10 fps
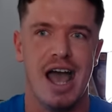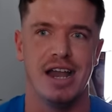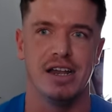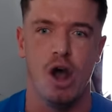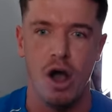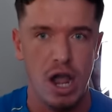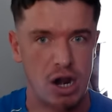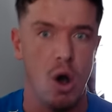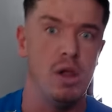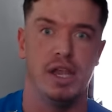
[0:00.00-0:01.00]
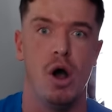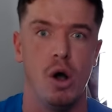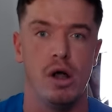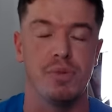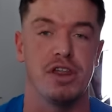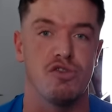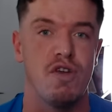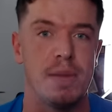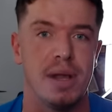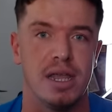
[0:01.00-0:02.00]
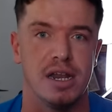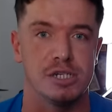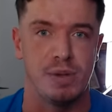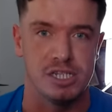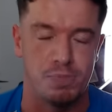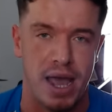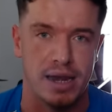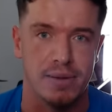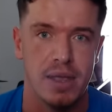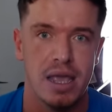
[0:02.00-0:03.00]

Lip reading: And all in all, only $3 million has been spent.